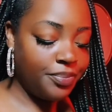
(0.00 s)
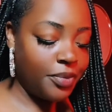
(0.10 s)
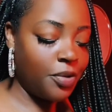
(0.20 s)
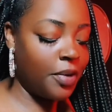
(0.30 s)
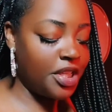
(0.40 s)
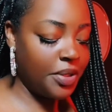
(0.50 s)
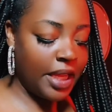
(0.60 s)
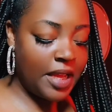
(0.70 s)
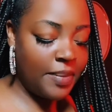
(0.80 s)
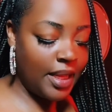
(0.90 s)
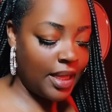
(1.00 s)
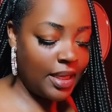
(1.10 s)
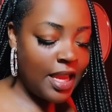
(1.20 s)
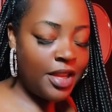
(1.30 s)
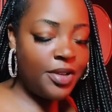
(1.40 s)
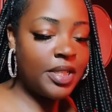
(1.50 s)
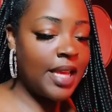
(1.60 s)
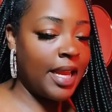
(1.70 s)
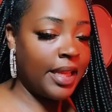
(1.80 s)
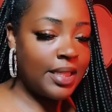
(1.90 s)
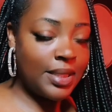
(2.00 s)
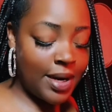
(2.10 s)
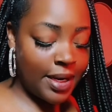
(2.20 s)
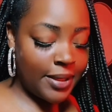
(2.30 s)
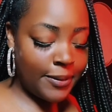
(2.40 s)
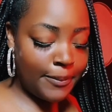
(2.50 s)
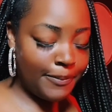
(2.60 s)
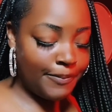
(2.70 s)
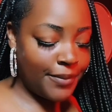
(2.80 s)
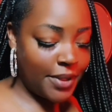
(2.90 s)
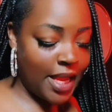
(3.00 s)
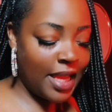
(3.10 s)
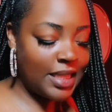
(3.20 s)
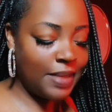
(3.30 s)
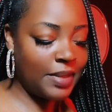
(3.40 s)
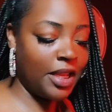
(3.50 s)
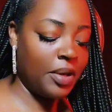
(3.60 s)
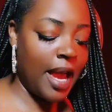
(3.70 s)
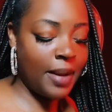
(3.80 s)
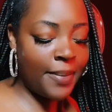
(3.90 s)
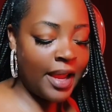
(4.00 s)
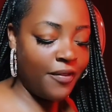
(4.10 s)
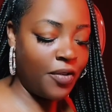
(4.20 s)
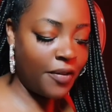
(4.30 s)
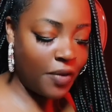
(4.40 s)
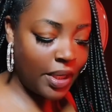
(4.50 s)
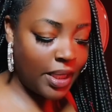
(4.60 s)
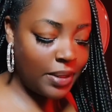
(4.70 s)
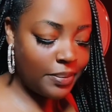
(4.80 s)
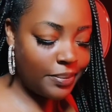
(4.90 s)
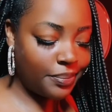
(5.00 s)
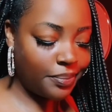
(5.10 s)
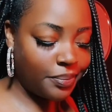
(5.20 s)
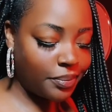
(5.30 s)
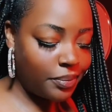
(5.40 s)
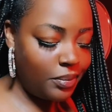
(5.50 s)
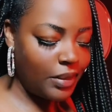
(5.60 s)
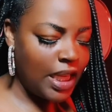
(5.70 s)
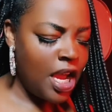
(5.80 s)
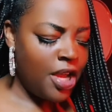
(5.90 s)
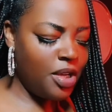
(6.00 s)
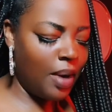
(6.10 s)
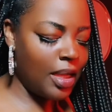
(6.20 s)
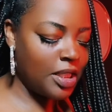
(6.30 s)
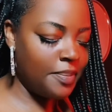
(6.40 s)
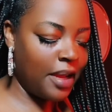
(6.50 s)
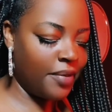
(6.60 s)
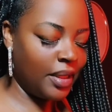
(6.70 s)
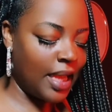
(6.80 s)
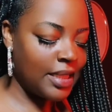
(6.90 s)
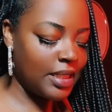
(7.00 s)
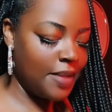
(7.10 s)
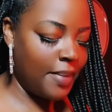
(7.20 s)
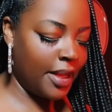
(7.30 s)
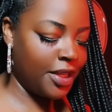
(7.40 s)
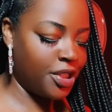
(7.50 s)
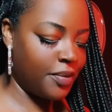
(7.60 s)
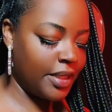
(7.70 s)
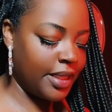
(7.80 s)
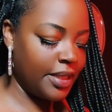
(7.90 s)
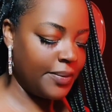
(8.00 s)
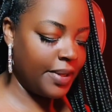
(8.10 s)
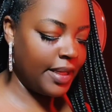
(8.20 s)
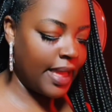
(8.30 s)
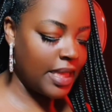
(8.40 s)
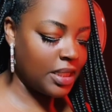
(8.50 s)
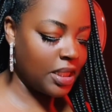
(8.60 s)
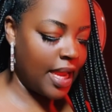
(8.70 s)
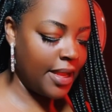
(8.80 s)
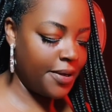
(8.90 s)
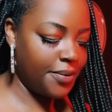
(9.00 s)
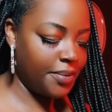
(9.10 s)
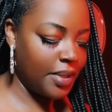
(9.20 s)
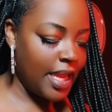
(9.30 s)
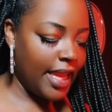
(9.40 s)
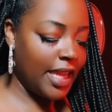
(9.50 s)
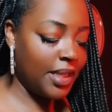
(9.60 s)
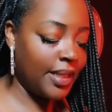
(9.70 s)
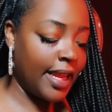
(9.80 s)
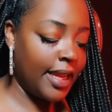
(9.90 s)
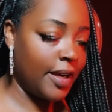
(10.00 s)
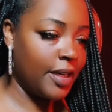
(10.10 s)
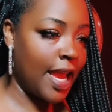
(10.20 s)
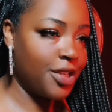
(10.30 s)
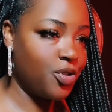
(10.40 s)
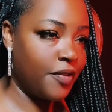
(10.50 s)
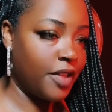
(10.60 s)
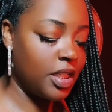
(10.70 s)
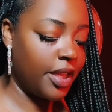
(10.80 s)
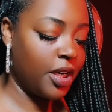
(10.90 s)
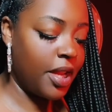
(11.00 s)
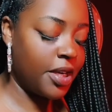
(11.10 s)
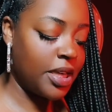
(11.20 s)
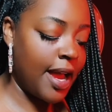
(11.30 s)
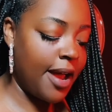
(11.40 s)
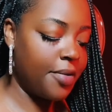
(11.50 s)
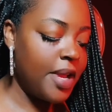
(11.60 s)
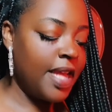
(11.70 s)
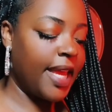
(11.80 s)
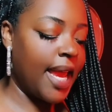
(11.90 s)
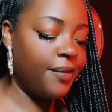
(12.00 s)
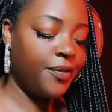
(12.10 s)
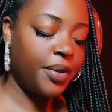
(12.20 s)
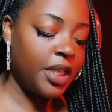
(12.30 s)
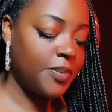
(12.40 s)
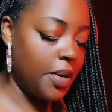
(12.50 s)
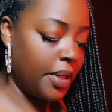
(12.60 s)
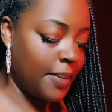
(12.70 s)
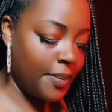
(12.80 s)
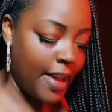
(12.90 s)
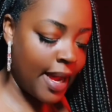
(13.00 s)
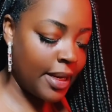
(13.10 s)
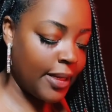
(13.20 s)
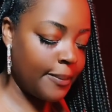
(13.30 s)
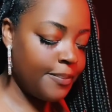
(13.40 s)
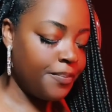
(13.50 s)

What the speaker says: Once you get committed, you just got to get started. Okay, it seems like you kind of back and forth on it. You also may realize that somebody that you are dealing with has a child. Either they are not sure if they're their child, they haven't fully spoken up about it.